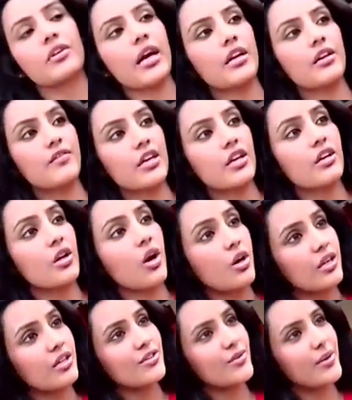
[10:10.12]
to kind of, they can
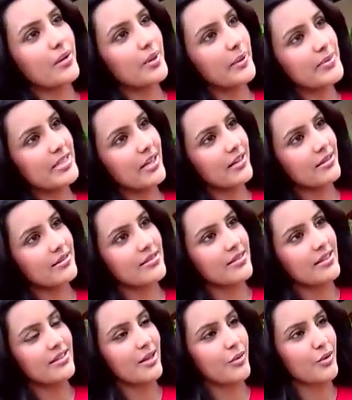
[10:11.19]
log into our website. It's
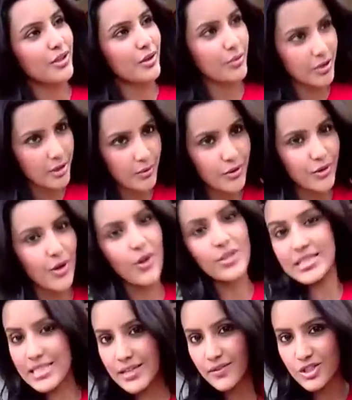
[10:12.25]

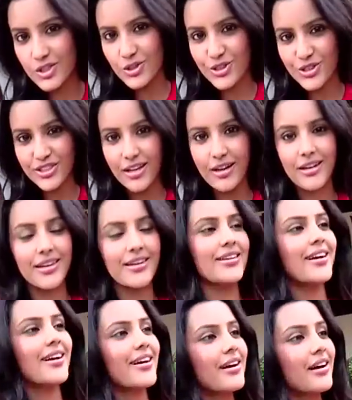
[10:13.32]
www.savethechildren.in.
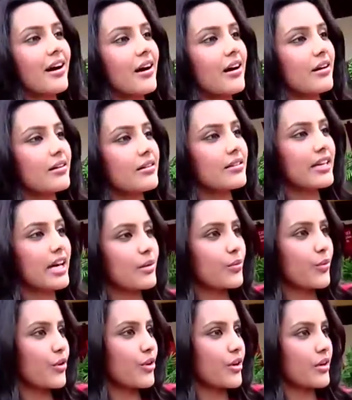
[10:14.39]
Mm. Uh, hmm. get
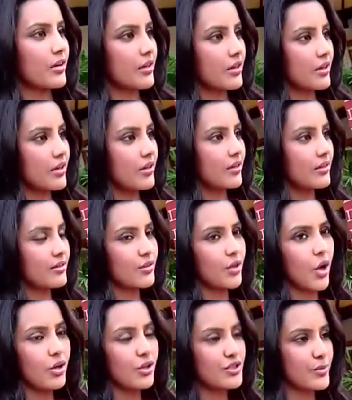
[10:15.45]
more uh,
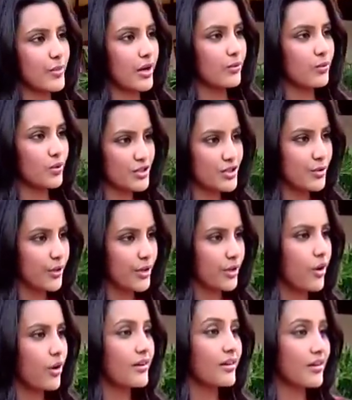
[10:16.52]
knowledge about what's
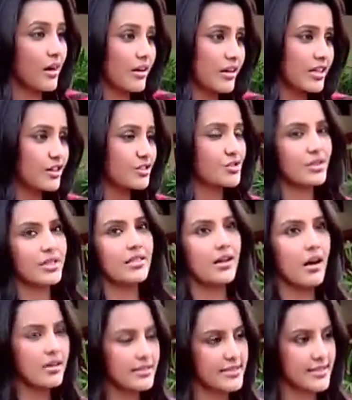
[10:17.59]
going on in our country,
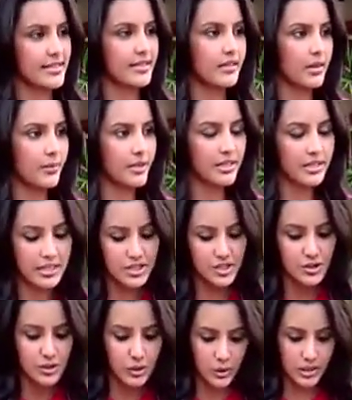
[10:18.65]
in our mm. state. I mean, let's
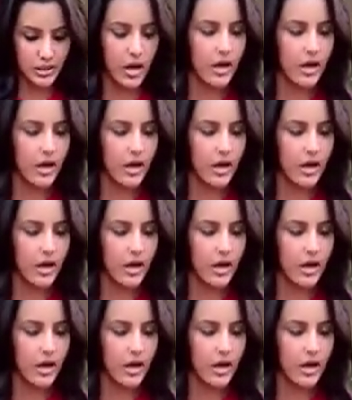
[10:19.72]
just look in